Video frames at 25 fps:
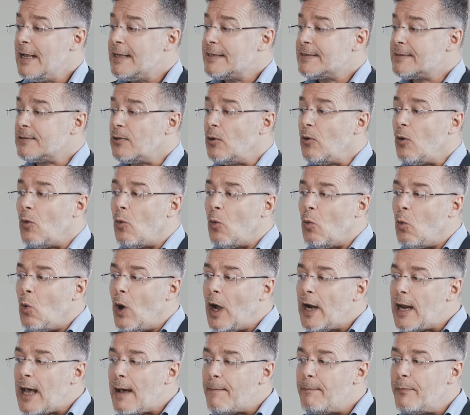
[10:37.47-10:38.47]
So
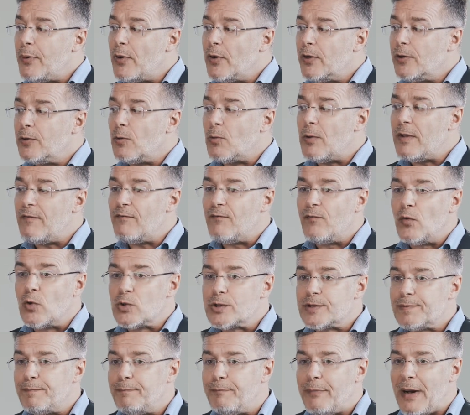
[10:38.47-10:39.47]
what happened with
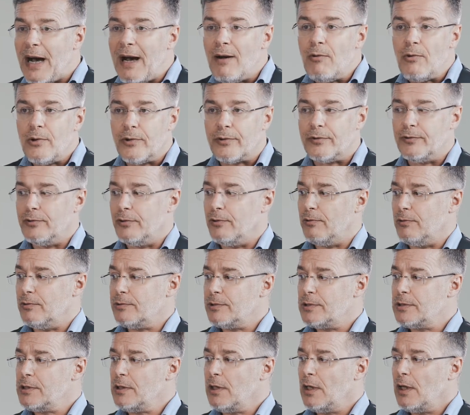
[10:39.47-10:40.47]
those power
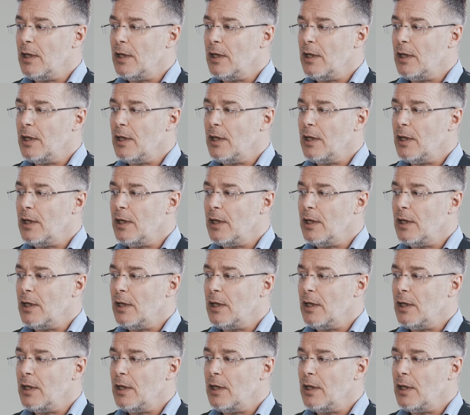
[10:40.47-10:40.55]
nodes